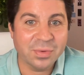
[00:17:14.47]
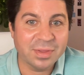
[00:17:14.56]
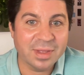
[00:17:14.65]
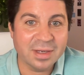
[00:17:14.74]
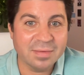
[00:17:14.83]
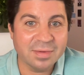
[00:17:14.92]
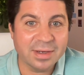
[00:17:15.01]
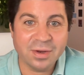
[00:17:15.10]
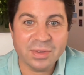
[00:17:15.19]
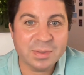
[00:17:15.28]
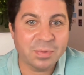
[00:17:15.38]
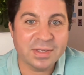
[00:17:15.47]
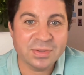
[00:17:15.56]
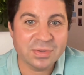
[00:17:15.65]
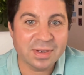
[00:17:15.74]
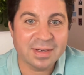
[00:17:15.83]
whole thing of like, oh, these
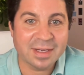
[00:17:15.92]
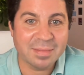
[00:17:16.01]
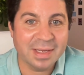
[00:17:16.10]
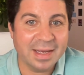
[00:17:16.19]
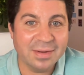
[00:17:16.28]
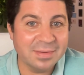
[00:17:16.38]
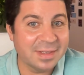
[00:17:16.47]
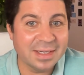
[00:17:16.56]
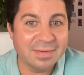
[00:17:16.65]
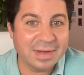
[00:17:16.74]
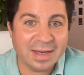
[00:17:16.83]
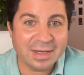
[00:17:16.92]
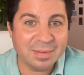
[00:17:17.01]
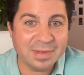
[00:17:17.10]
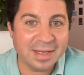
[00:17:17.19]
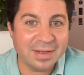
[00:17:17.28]
prices are going to come down, they have not
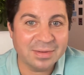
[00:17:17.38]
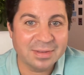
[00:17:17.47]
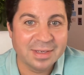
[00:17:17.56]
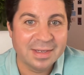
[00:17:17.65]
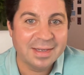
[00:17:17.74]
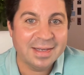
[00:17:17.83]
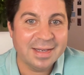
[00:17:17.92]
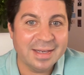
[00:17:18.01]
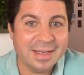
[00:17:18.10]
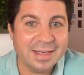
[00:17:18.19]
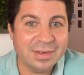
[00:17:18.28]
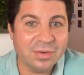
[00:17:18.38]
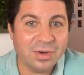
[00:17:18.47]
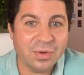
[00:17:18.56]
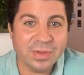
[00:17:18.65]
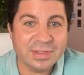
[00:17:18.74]
come down,
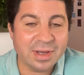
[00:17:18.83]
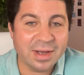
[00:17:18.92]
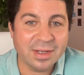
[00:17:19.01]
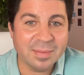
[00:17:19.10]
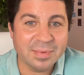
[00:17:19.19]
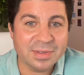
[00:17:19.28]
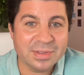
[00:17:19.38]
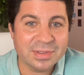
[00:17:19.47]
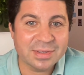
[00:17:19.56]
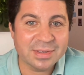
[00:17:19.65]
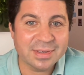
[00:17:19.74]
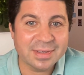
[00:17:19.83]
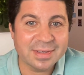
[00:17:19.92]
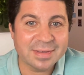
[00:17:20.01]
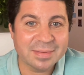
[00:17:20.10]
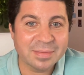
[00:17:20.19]
and all that's gone up is
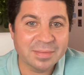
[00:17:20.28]
the